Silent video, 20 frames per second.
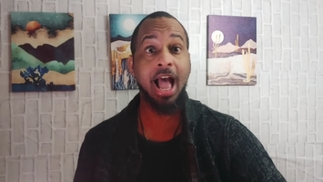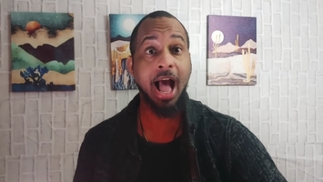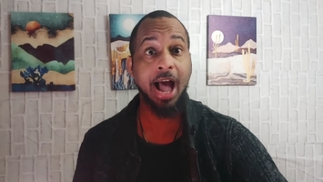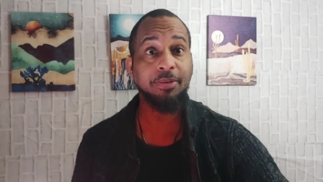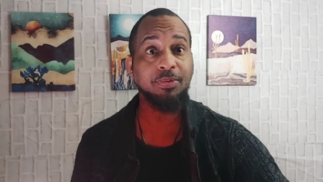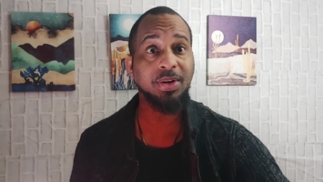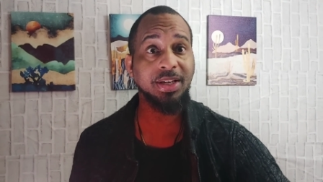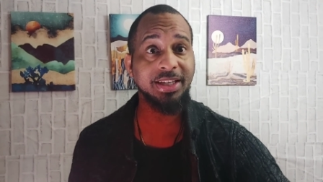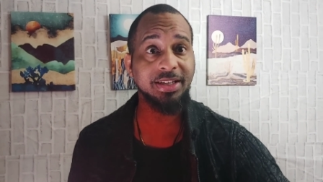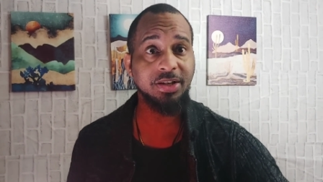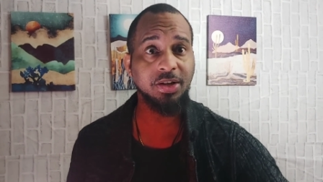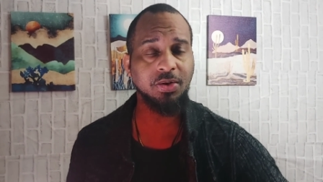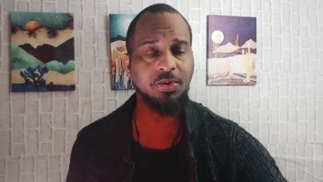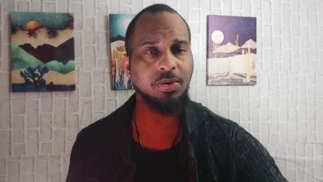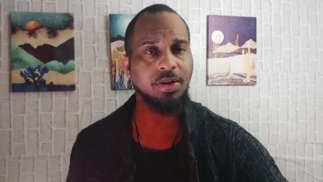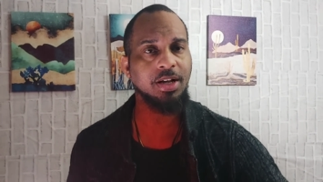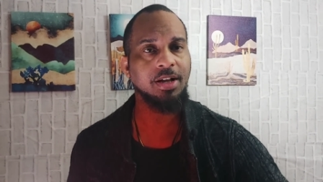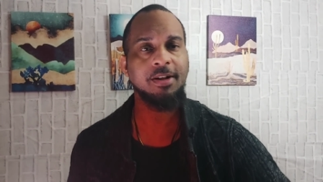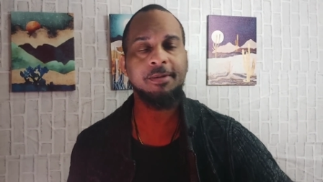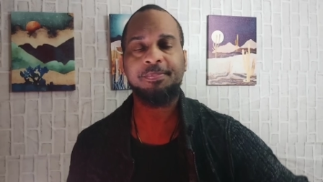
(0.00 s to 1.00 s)
I really
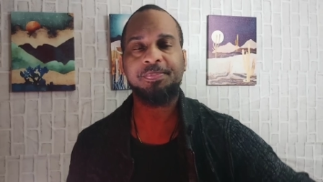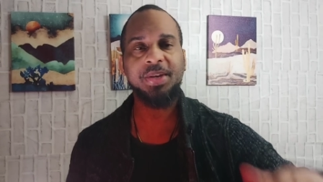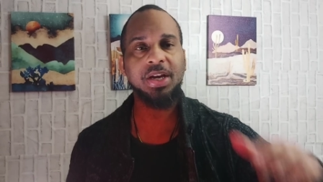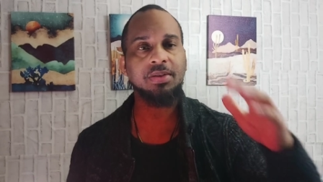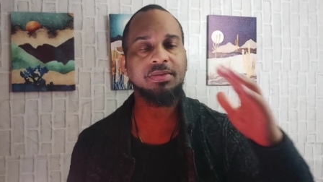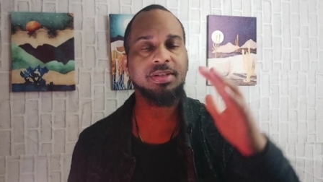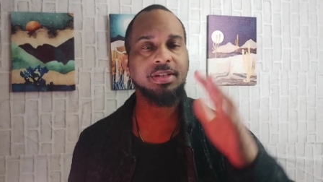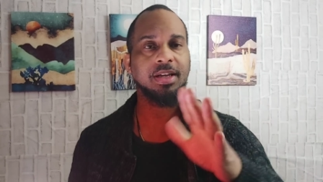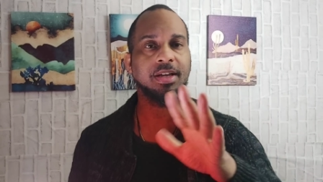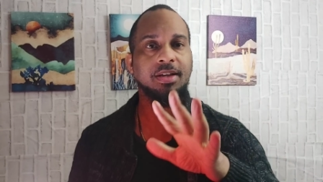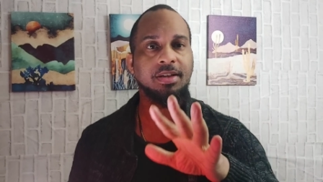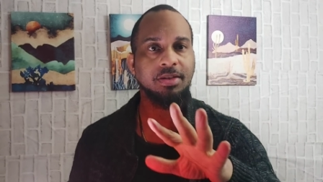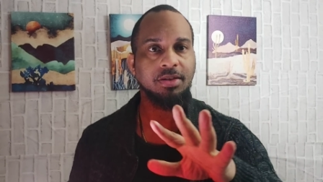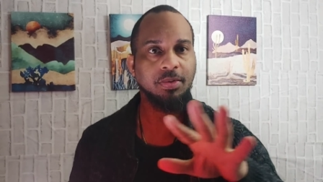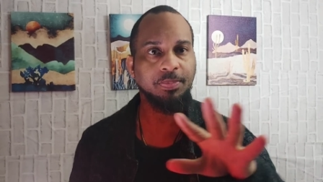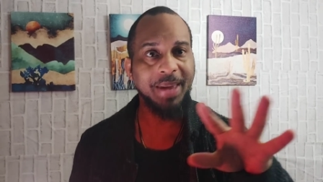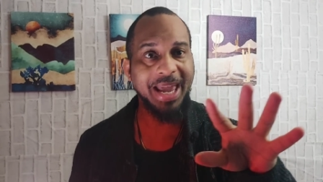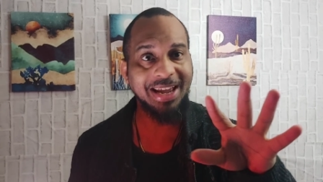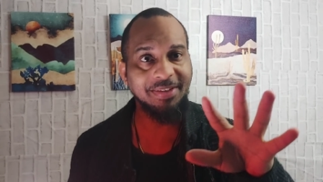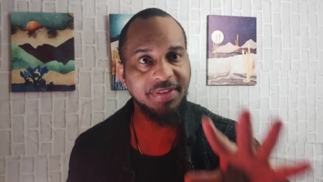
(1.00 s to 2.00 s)
do. They're,
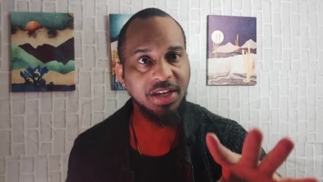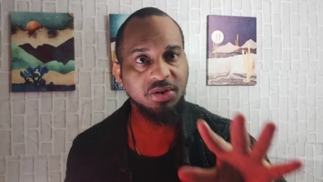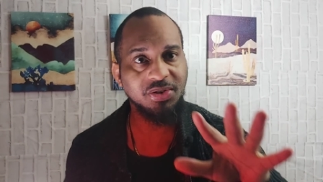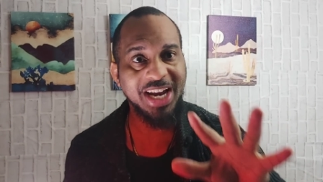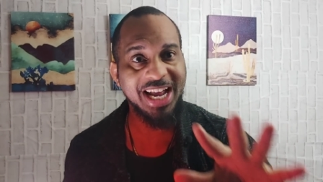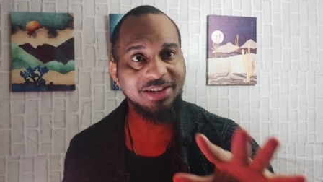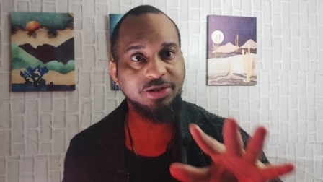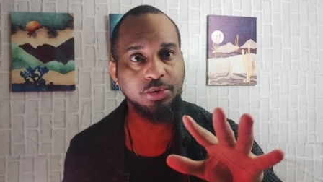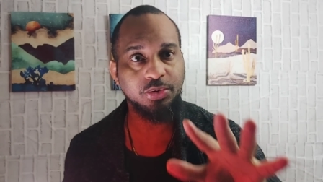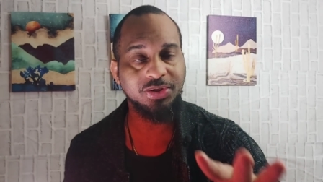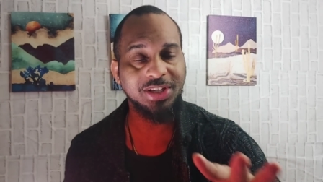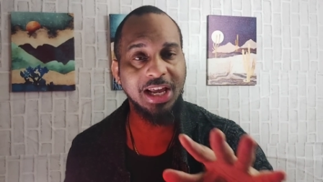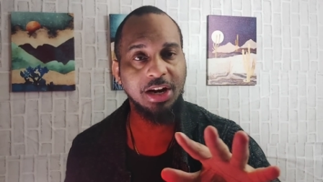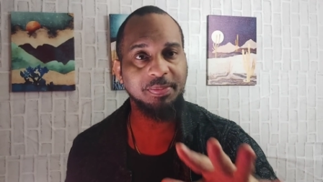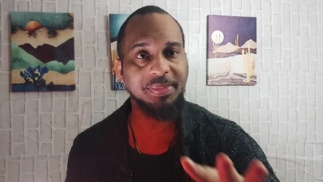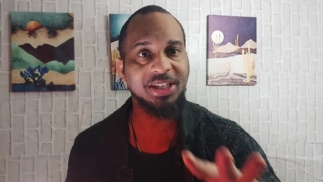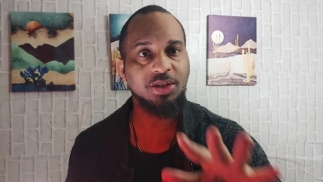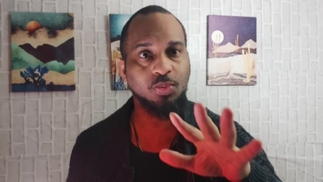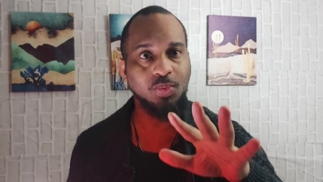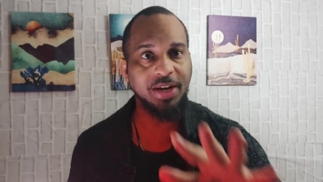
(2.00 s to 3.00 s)
the Bank of International
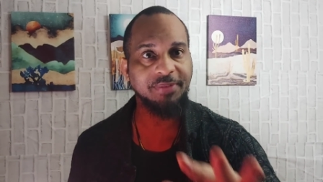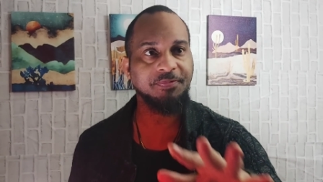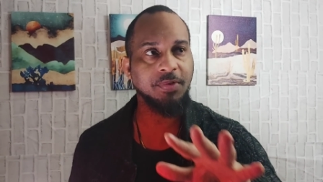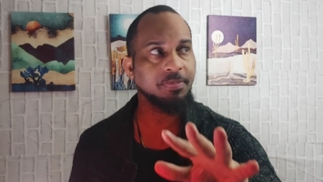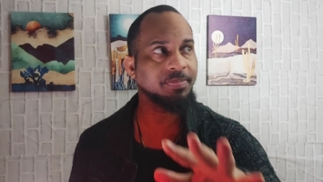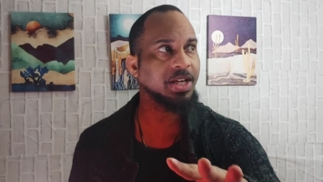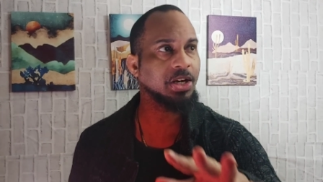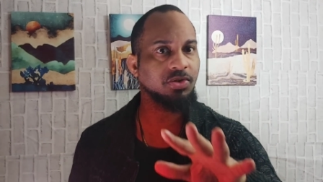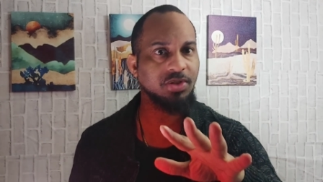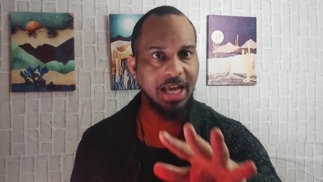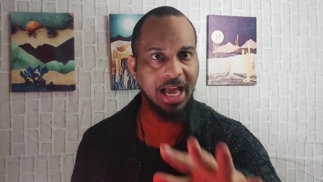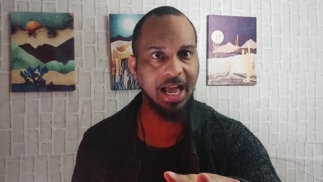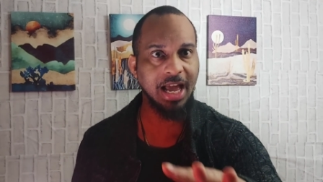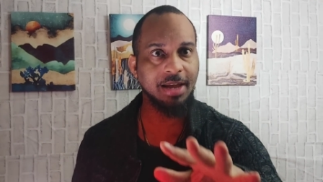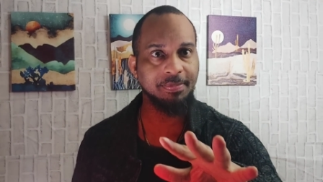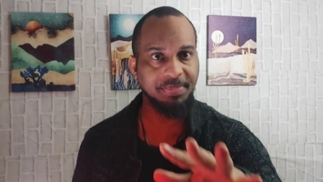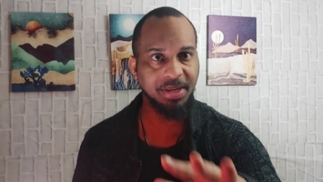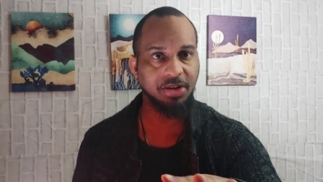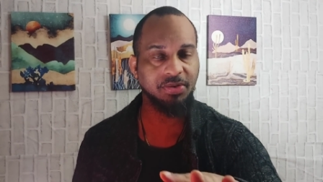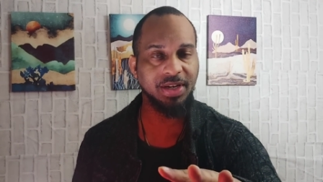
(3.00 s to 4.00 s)
Settlements went from their
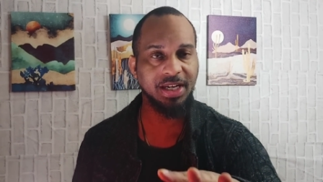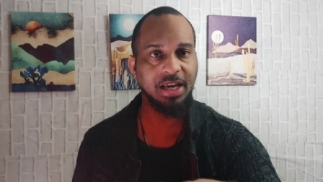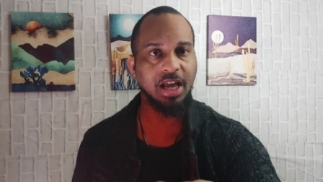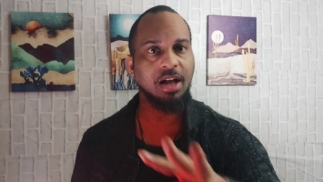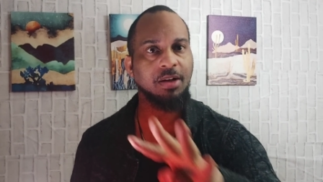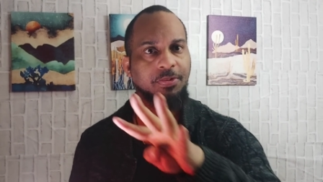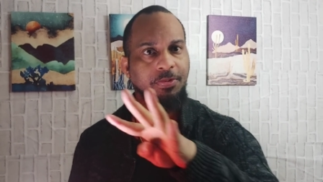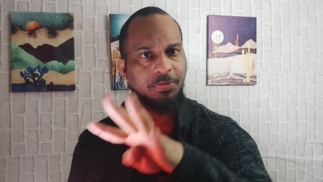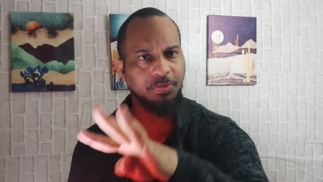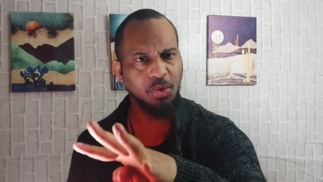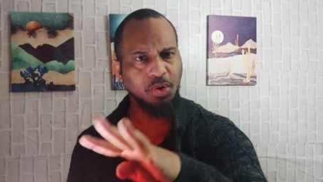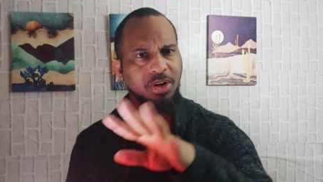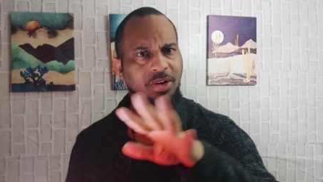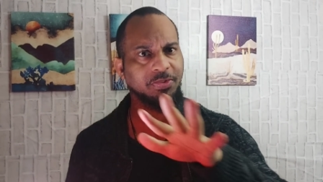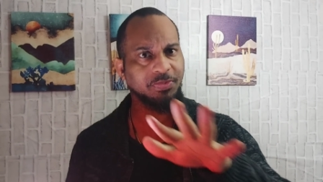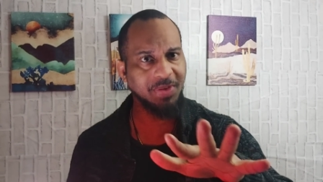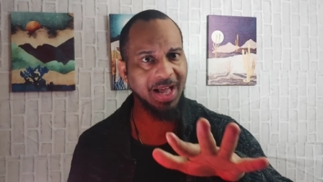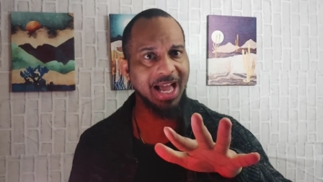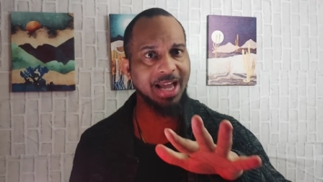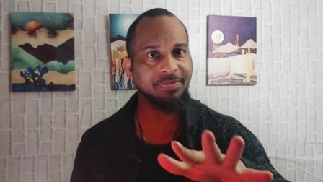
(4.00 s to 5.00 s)
time period of four
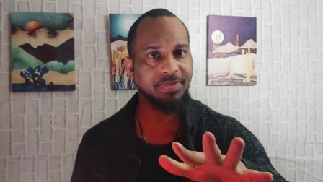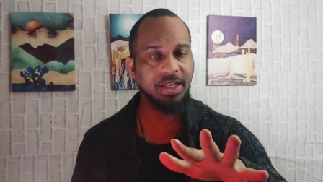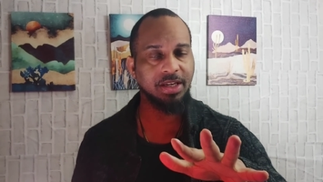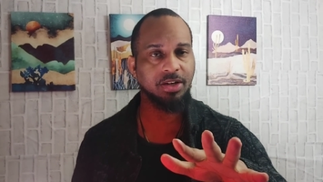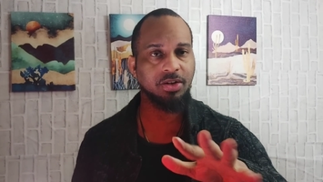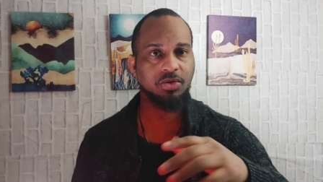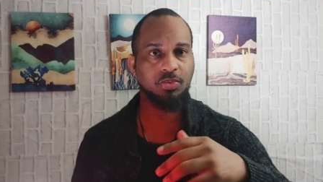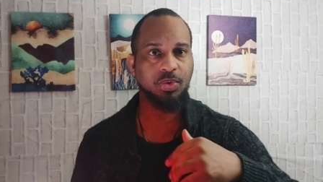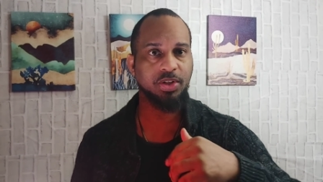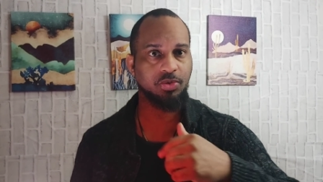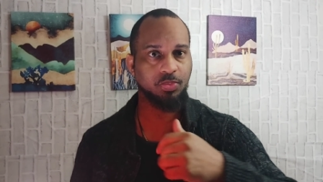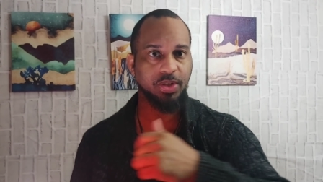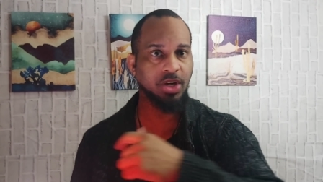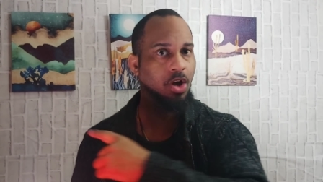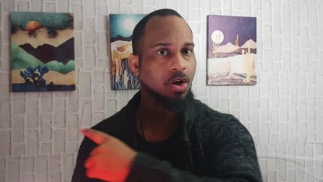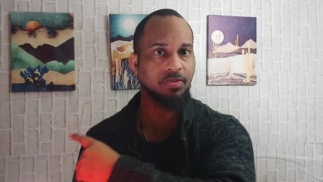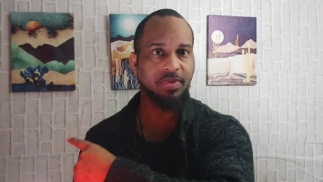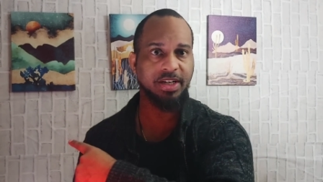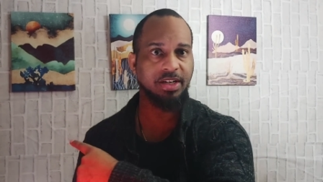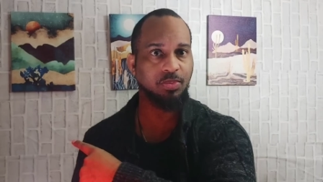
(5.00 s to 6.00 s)
to five years, which we
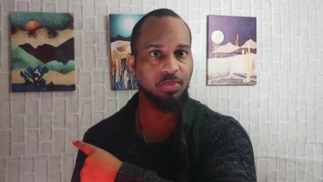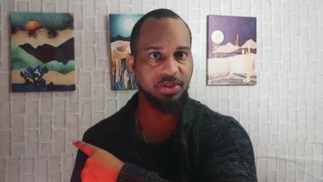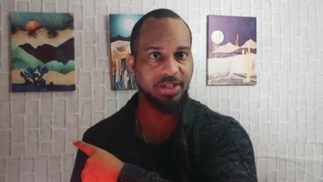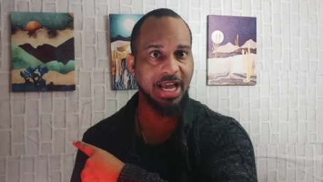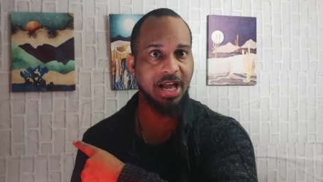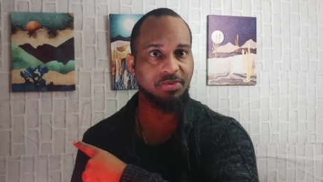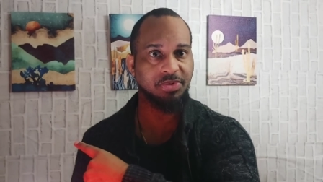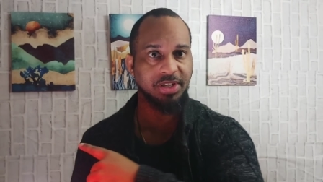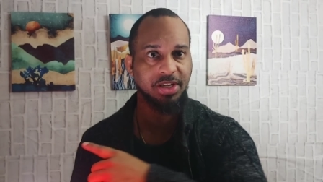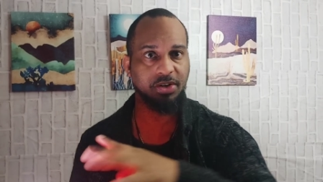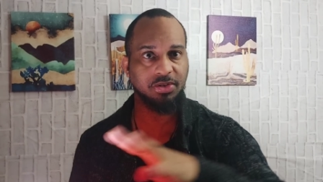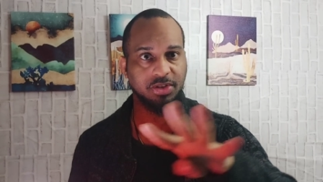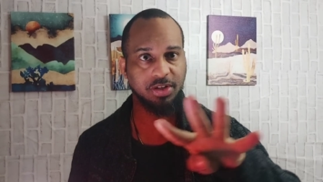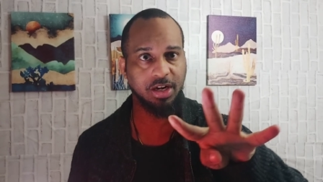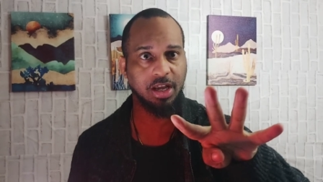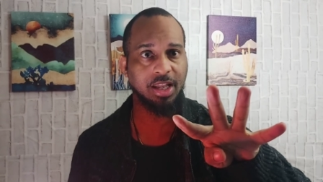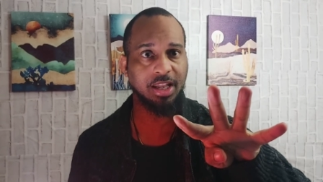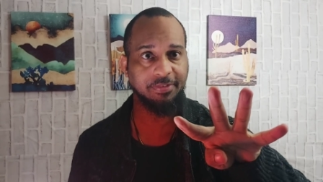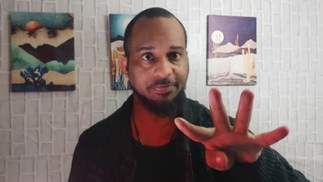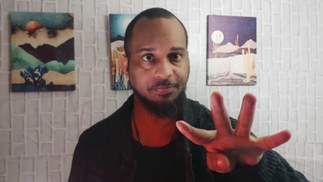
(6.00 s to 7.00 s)
already were down a year,
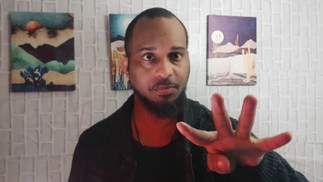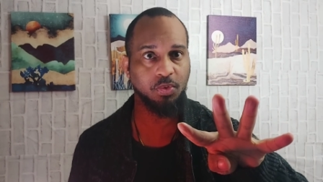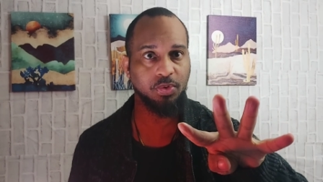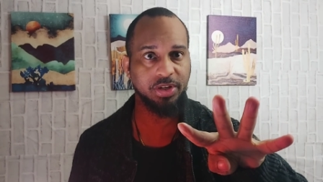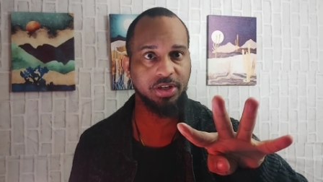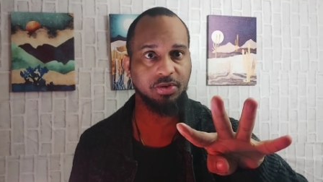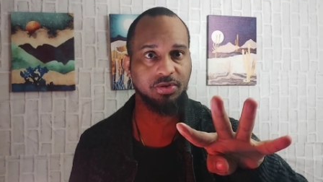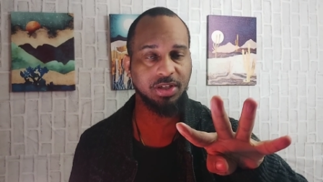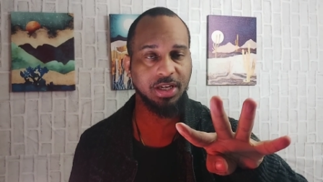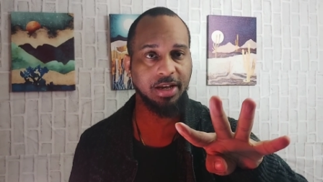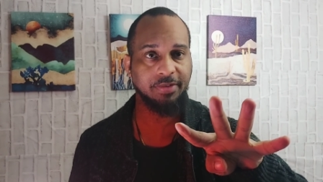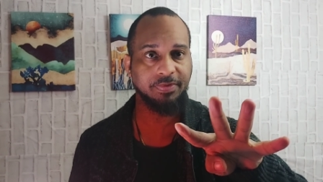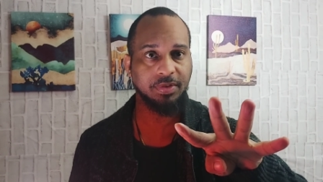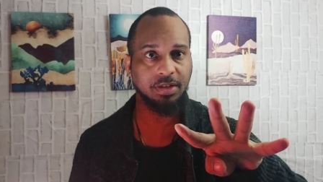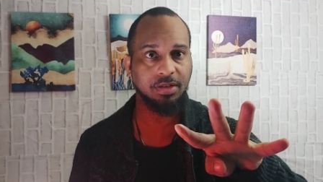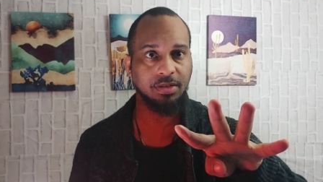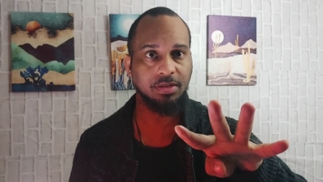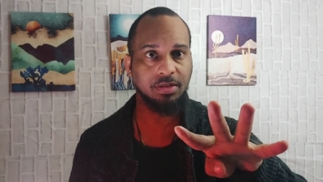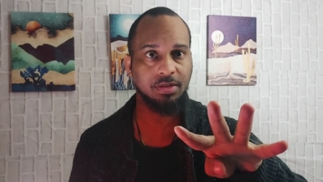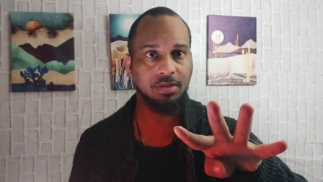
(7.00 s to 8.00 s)
so that left four years left.